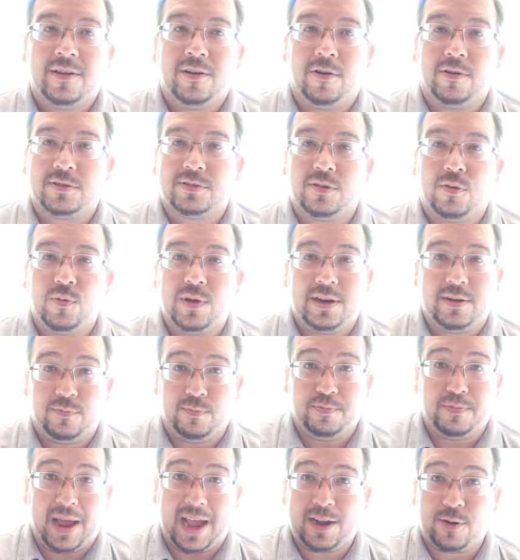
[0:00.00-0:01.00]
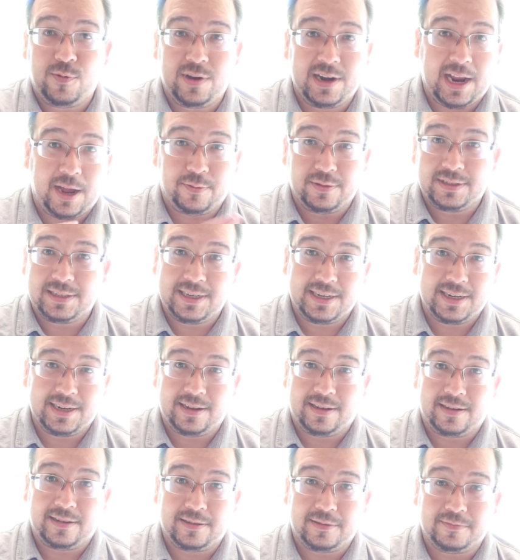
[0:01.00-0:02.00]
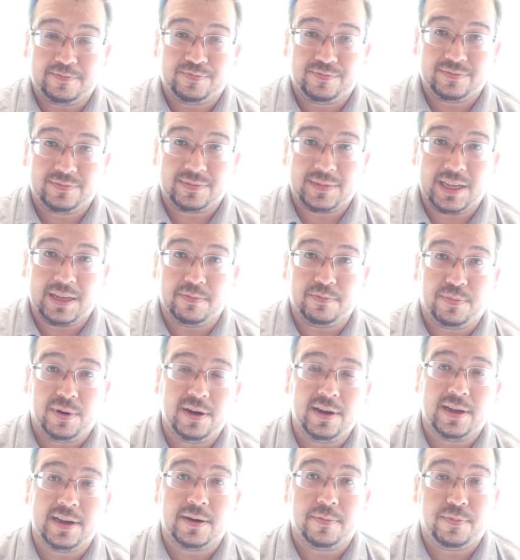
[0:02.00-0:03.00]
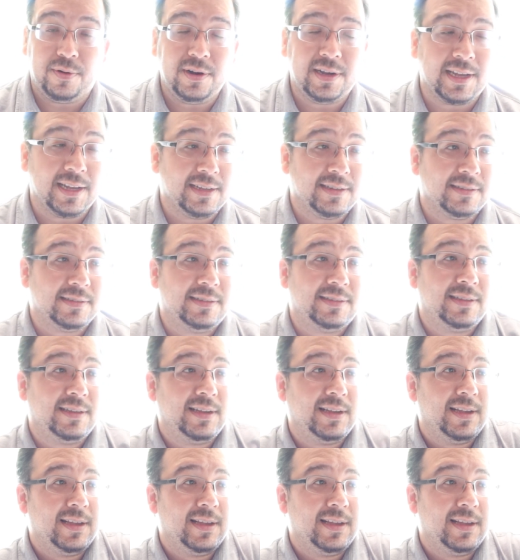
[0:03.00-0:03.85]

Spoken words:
also back when I was in the bookings,